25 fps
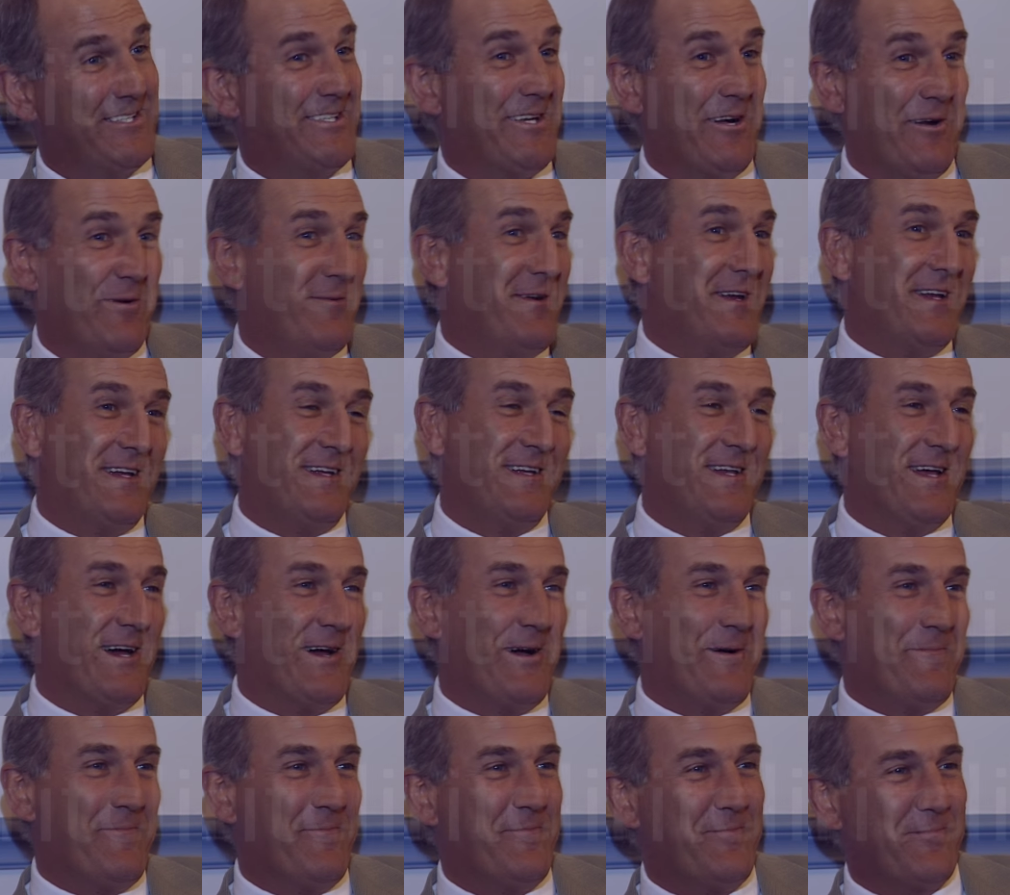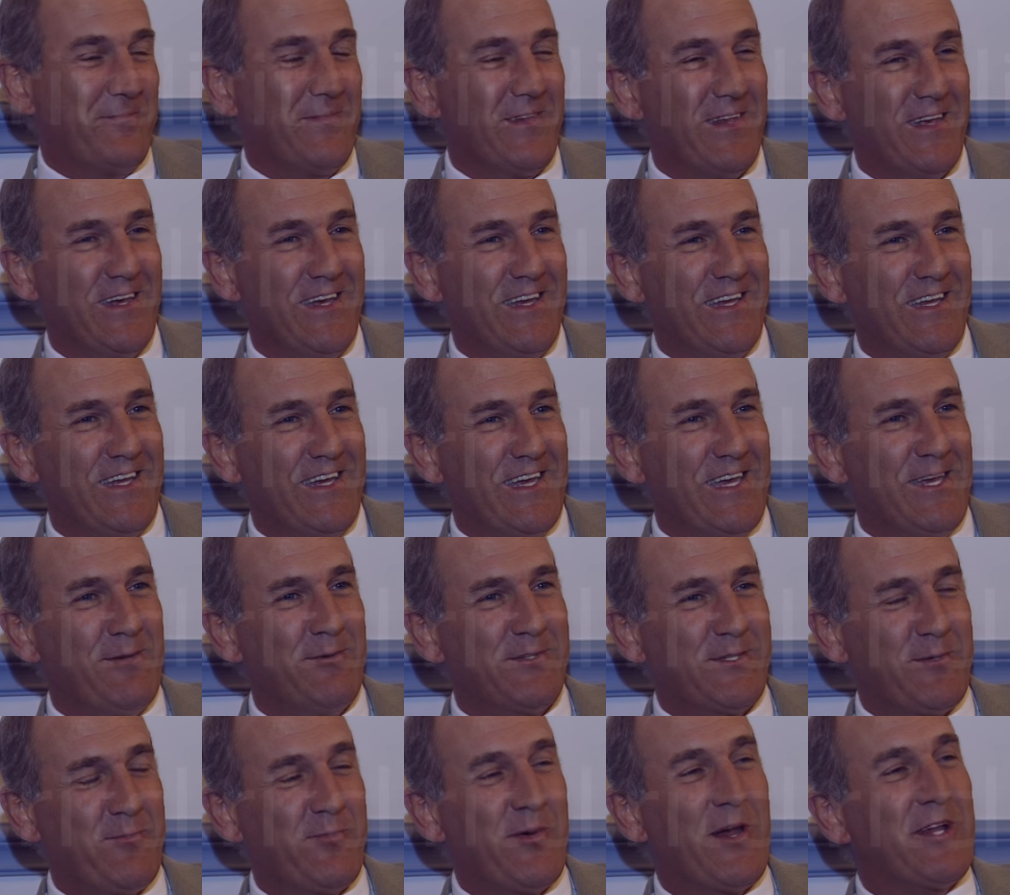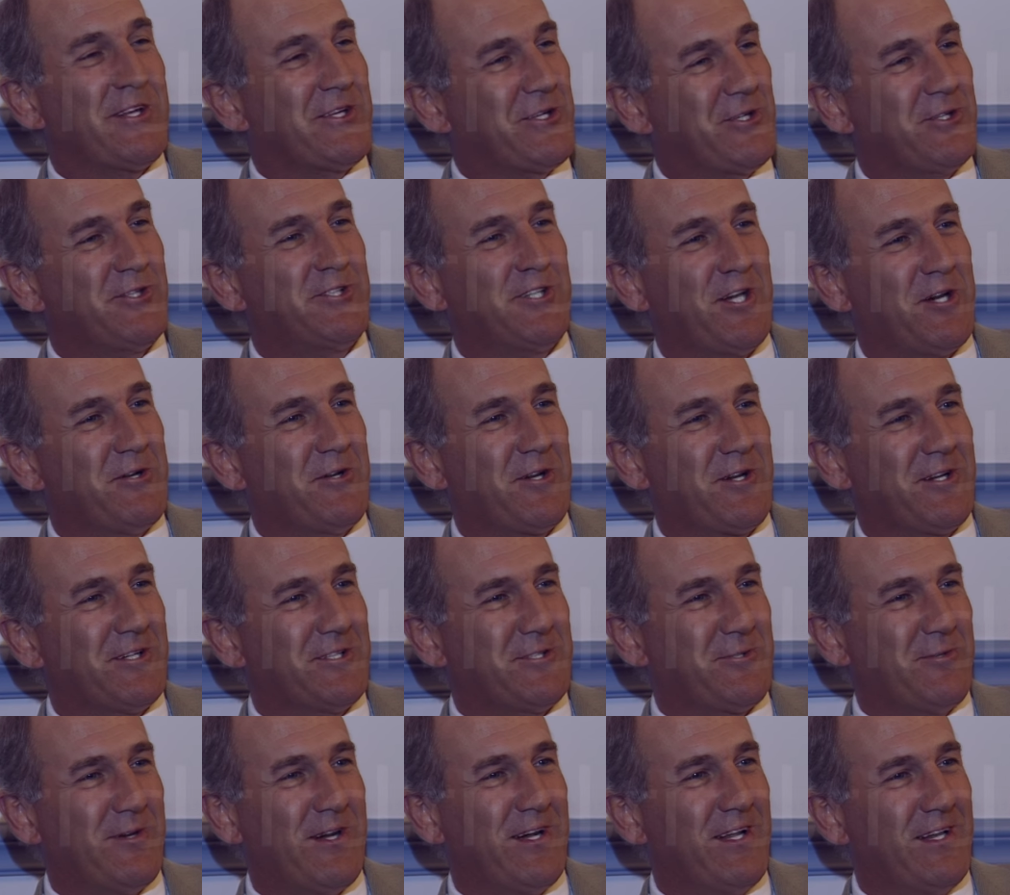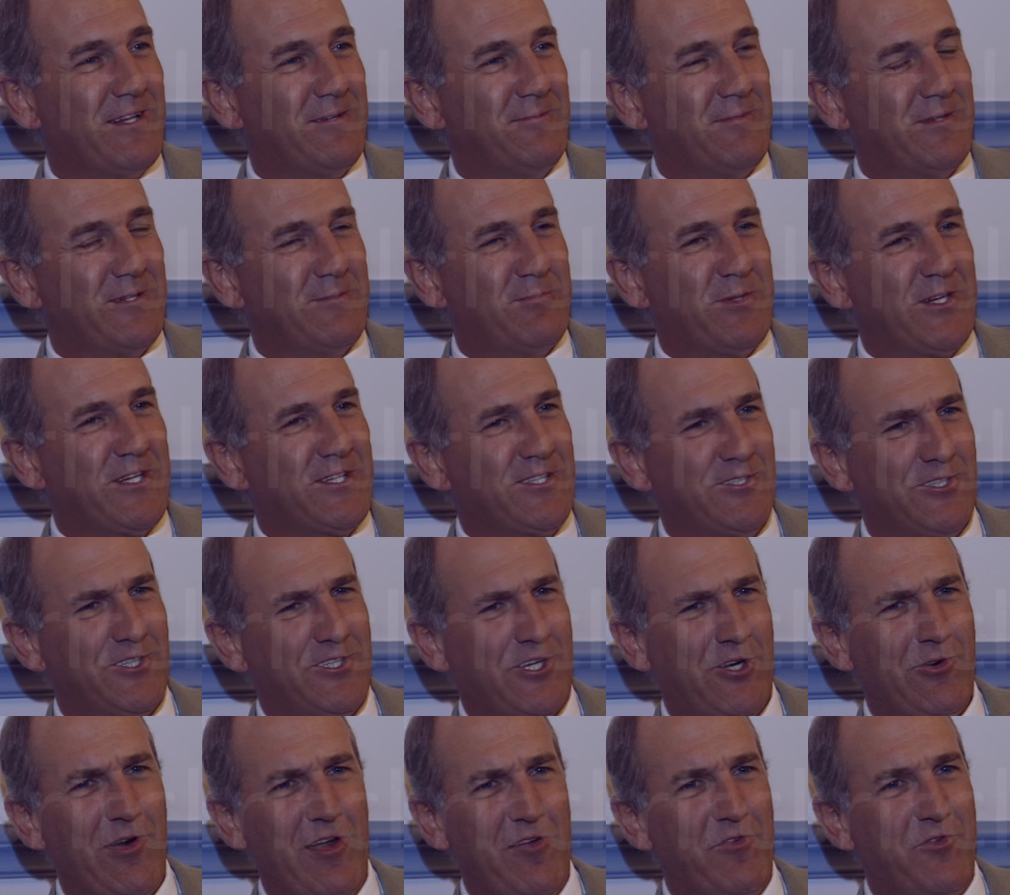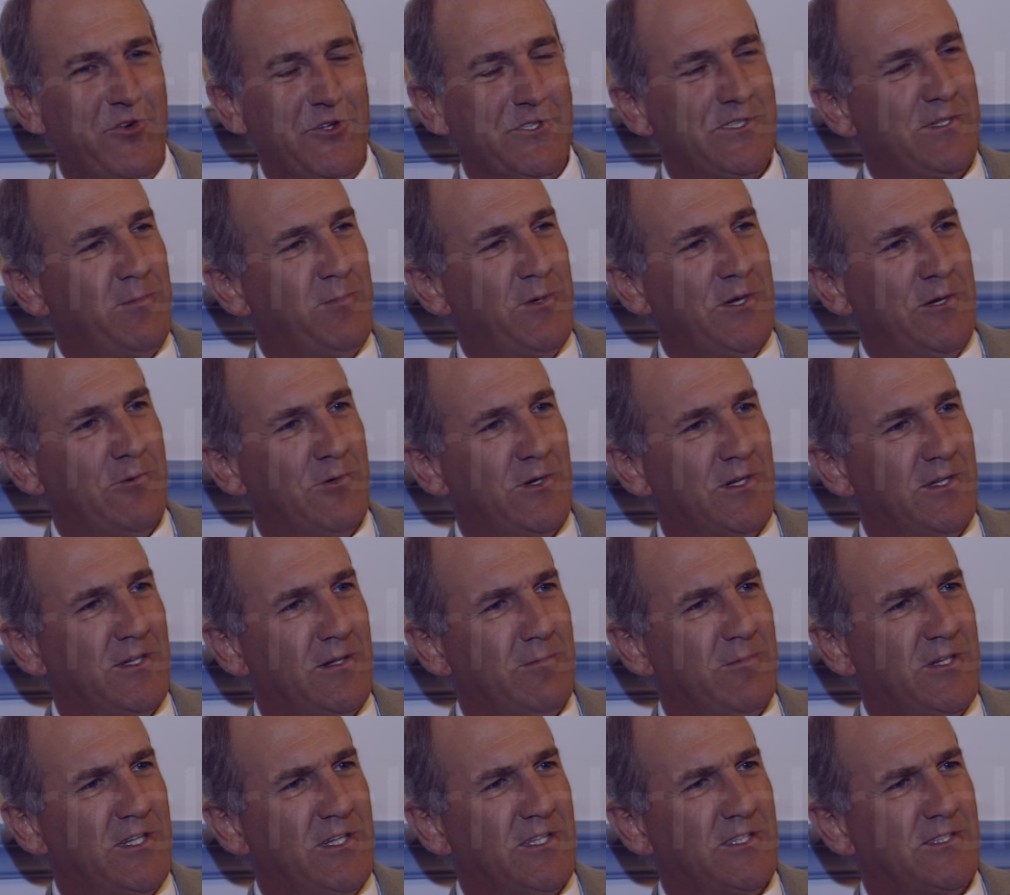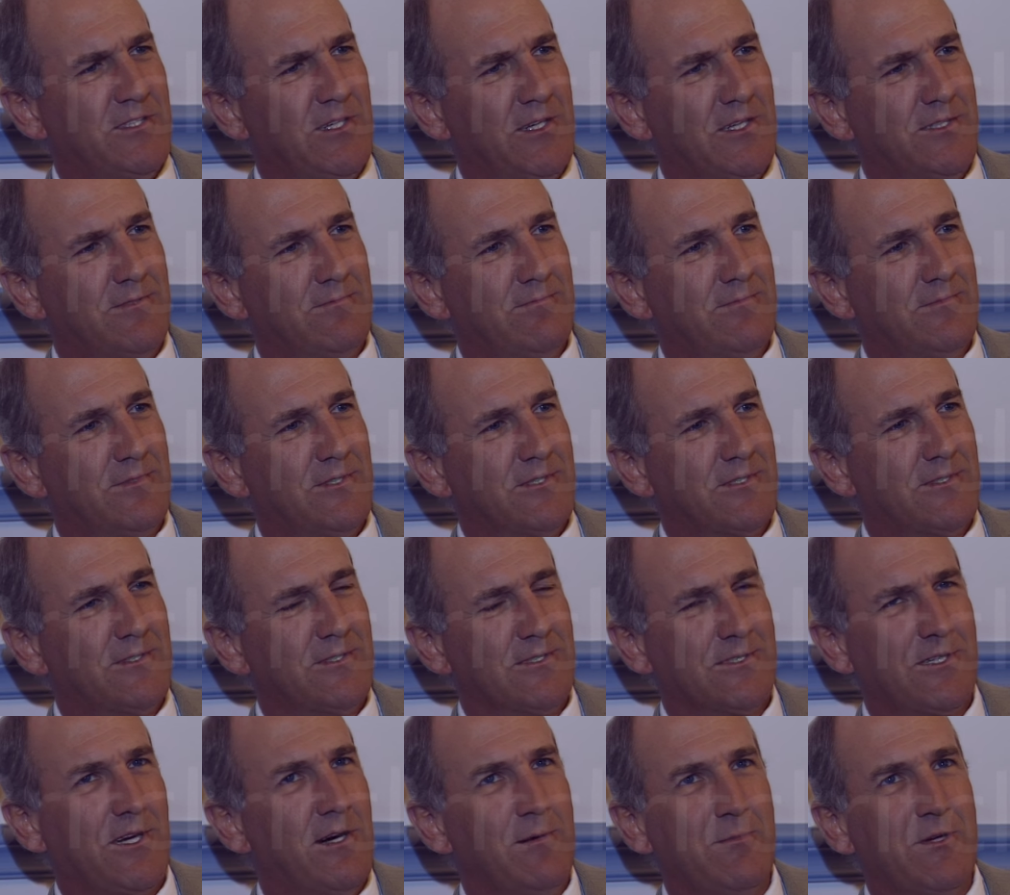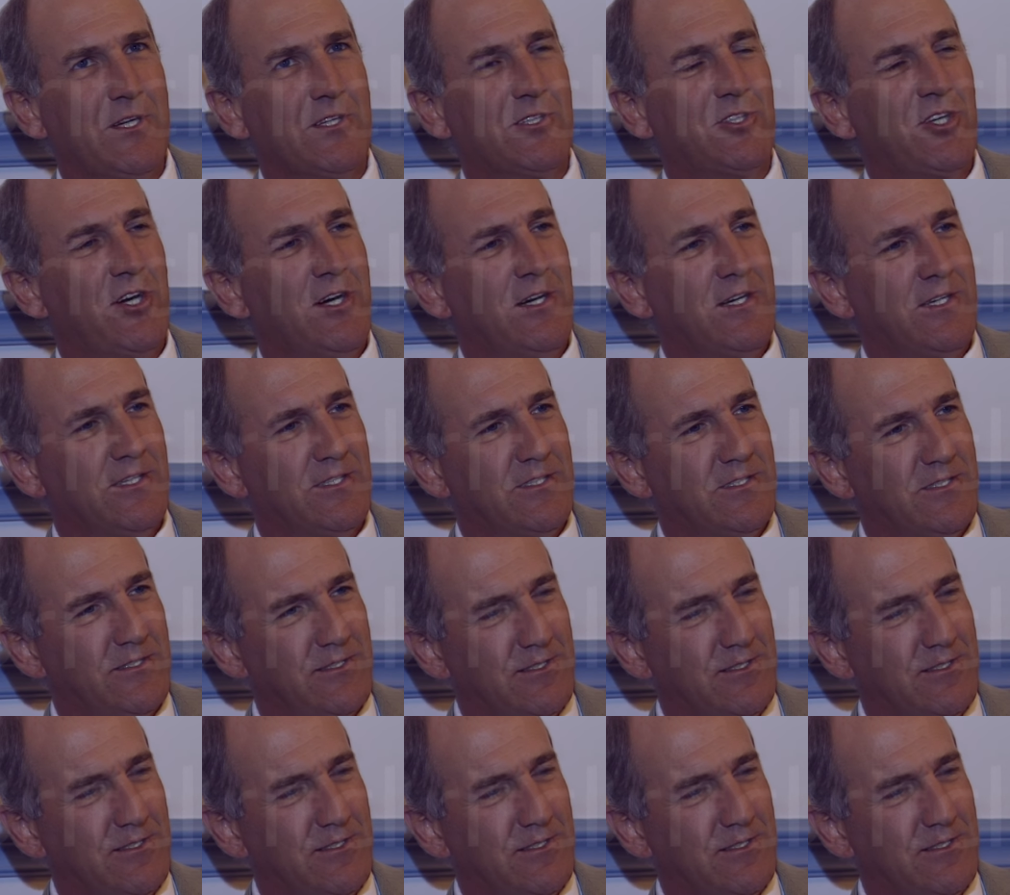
so, I mean, um, he was a practical joker as well, but, but just great fun to be with. I mean, a, a, comic giant